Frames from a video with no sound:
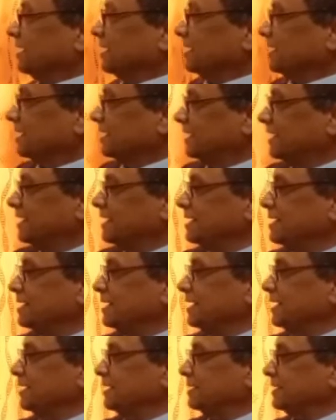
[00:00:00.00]

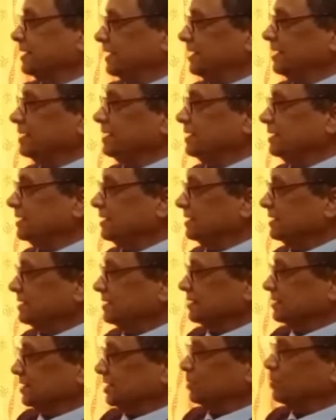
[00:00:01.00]
Glenn T.
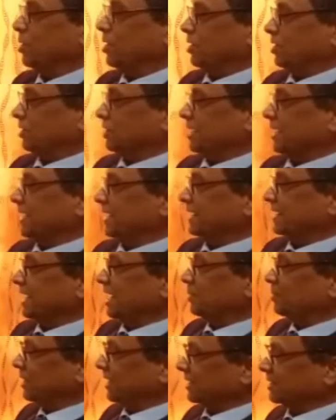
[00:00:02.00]
Seaborg, an
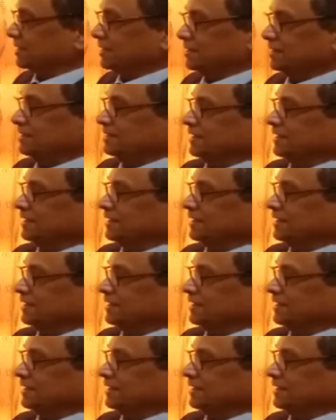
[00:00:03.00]
American